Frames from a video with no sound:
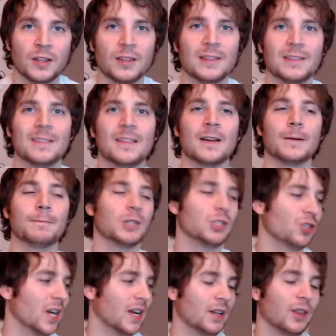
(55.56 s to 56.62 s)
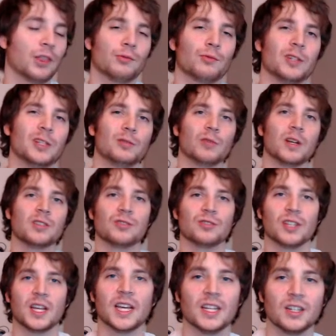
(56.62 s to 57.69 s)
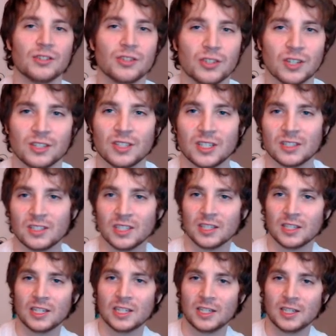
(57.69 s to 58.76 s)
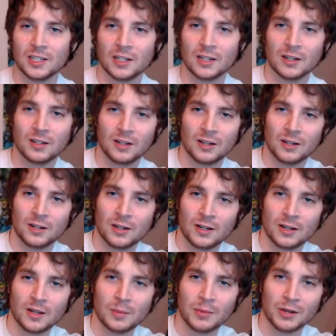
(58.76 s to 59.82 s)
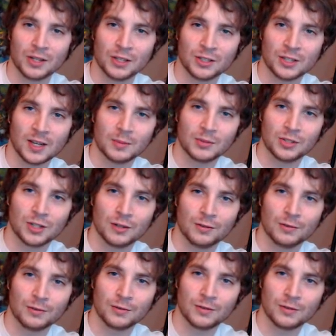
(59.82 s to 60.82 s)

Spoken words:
Ninja Gaiden 3 Razor's Edge. As you can see here, up there on the top shelf,